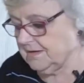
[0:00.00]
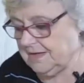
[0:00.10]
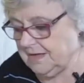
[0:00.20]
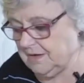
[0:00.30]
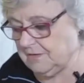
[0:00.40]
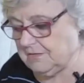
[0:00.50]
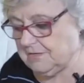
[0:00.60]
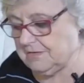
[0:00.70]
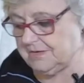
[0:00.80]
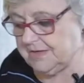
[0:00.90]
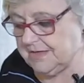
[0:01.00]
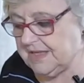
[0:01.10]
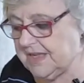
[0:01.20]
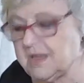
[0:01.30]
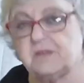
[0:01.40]
Oh, it
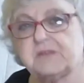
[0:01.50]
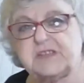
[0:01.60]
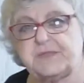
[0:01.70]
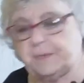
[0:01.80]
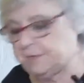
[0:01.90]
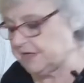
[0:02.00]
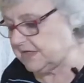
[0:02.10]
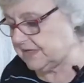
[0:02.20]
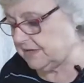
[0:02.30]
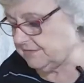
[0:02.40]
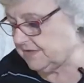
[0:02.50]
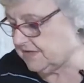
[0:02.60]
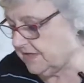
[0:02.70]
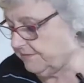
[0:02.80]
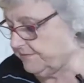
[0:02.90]
helps if I put it down, doesn't
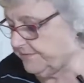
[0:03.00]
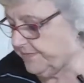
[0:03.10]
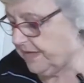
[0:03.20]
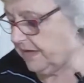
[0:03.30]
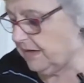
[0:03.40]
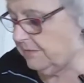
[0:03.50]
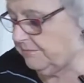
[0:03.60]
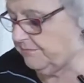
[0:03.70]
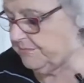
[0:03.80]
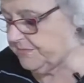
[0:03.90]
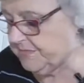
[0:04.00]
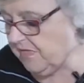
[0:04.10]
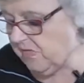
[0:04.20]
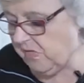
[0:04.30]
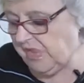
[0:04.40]
it? Yeah.
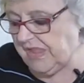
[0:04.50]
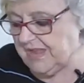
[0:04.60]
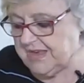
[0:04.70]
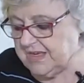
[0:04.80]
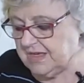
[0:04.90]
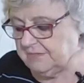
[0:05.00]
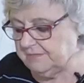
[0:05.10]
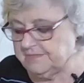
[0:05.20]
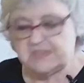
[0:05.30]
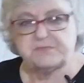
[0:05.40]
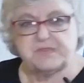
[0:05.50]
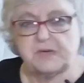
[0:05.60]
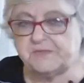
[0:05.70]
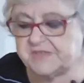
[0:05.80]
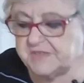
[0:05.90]
You know,
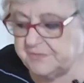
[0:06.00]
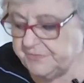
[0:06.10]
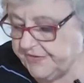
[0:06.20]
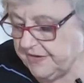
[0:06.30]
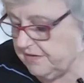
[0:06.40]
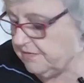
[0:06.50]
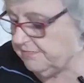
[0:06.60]
sometimes I don't think.